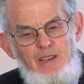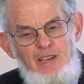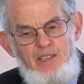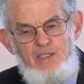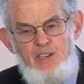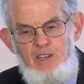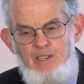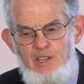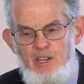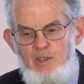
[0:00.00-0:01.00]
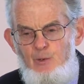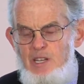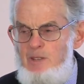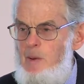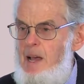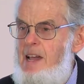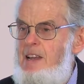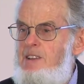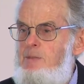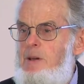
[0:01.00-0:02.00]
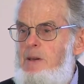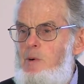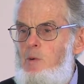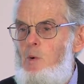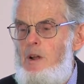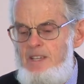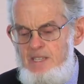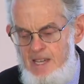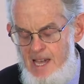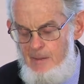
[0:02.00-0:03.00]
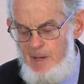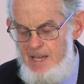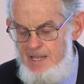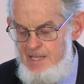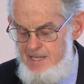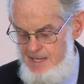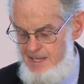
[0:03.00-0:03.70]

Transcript: it's easier to explain to people what a scam it is,